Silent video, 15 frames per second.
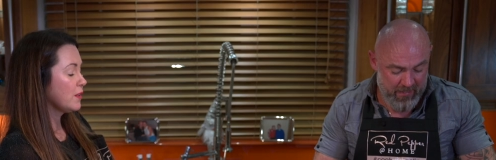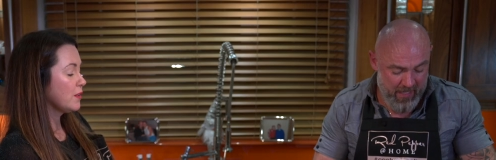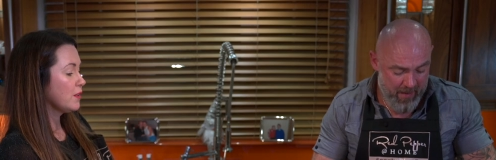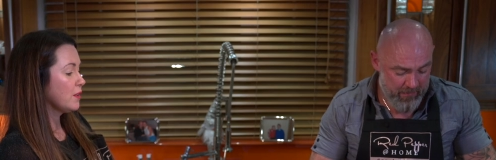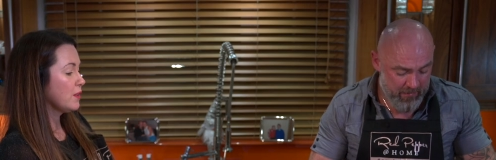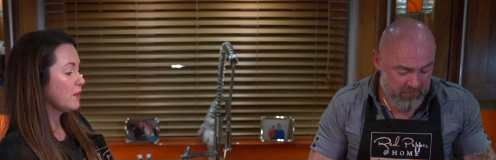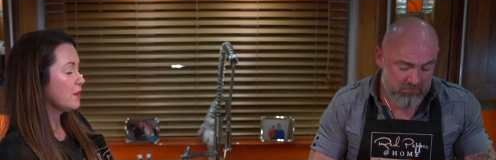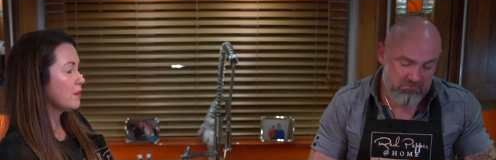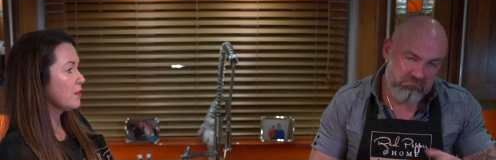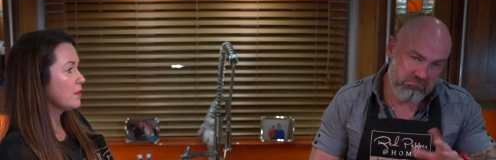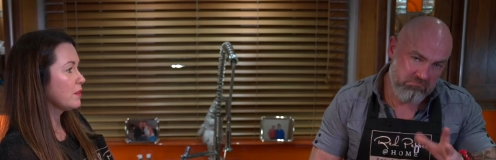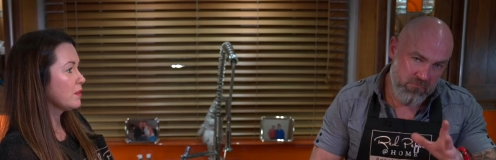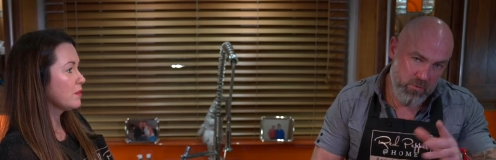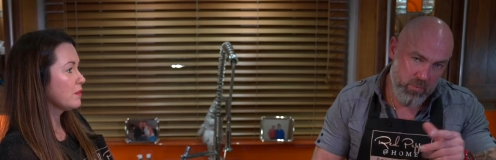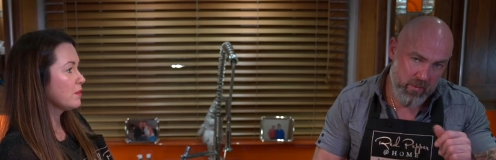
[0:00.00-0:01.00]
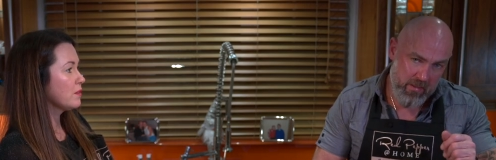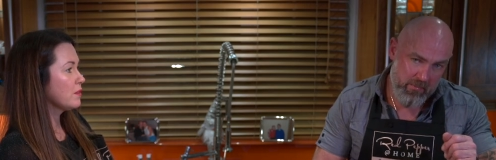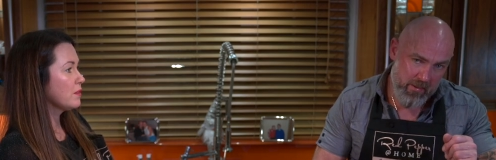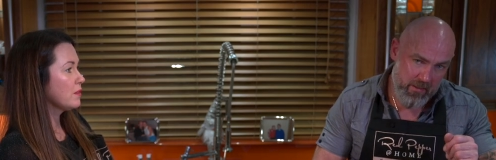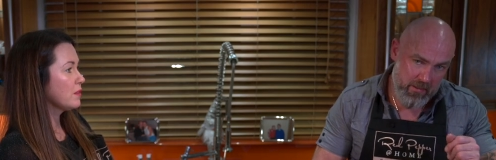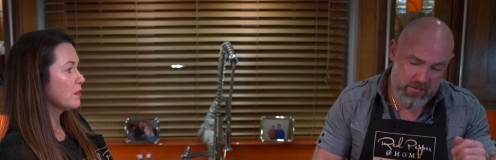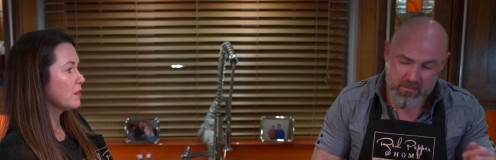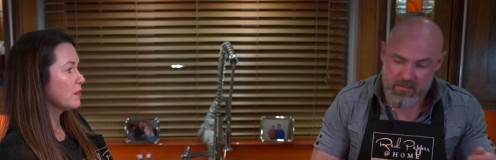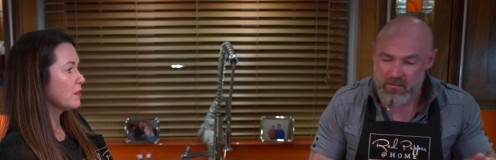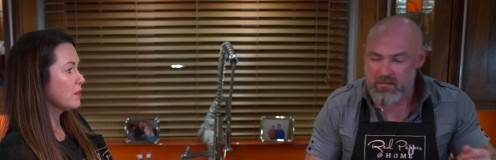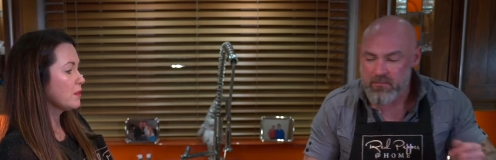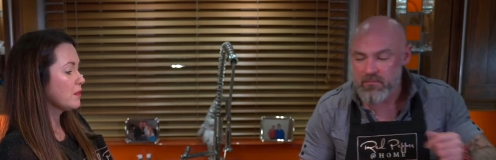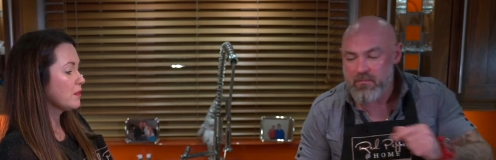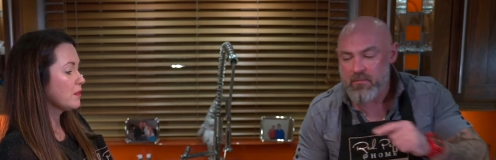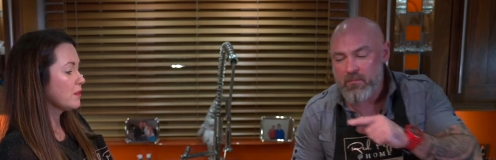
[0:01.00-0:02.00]
Speaker 1: gammon 20 minutes.
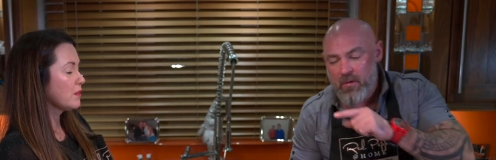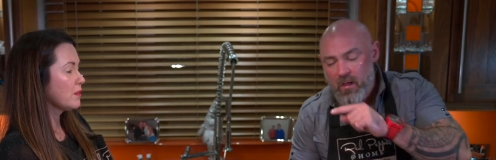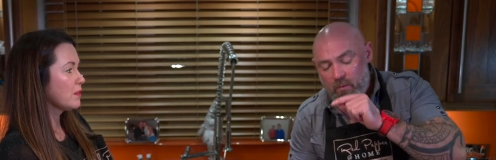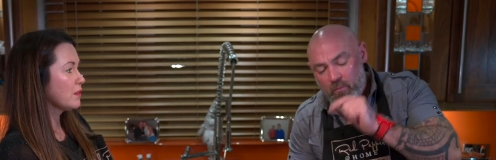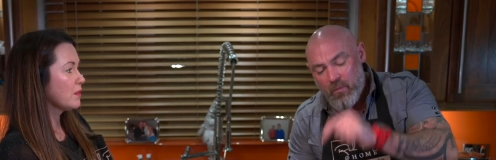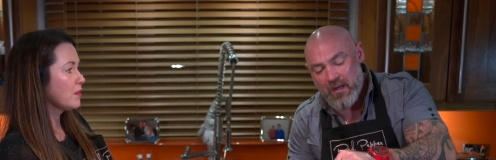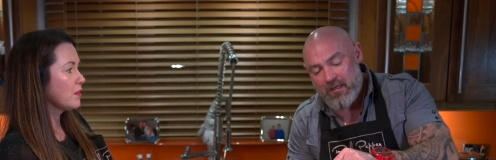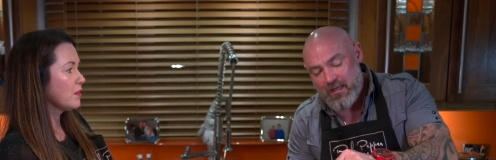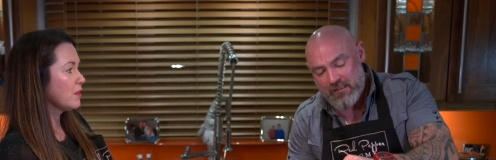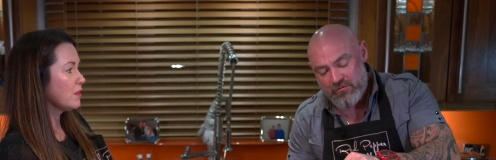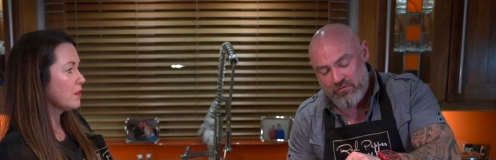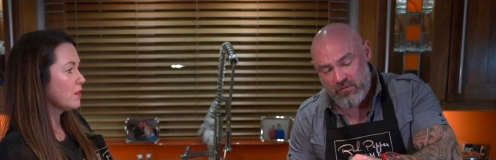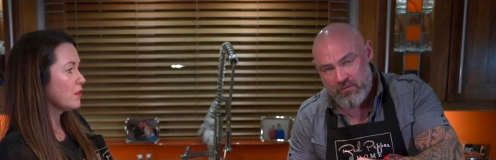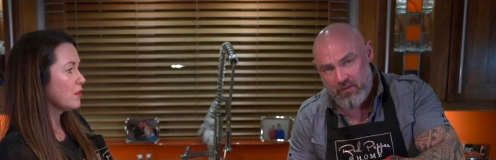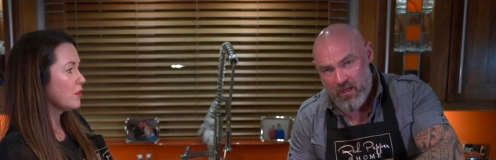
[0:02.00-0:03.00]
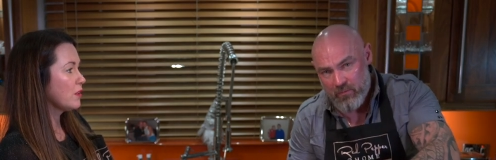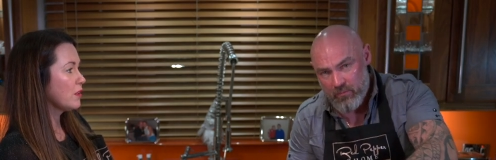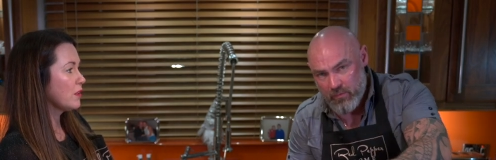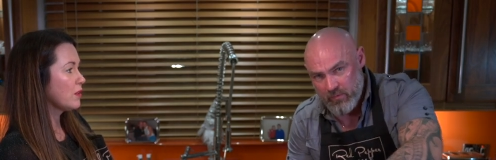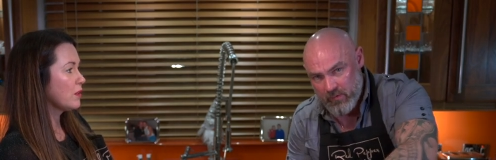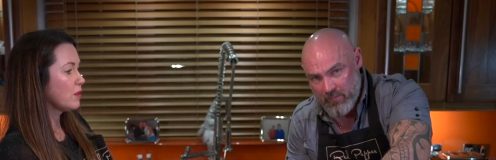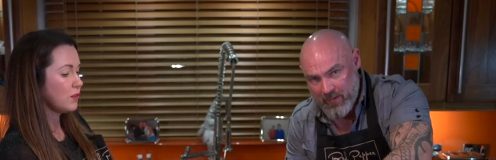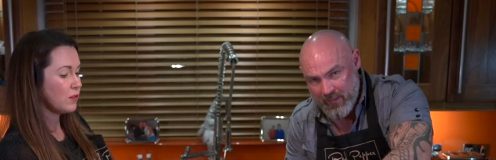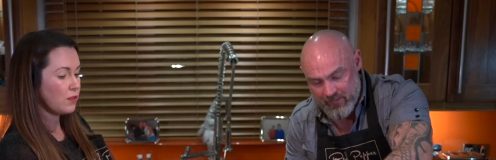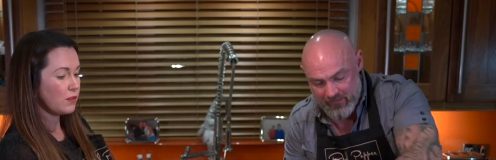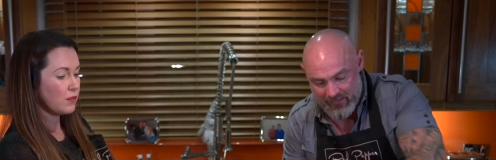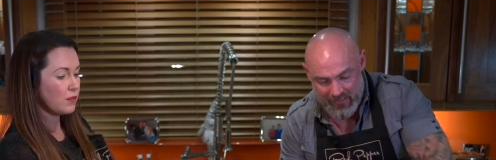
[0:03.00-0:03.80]
And while that's doing that, we're going to make the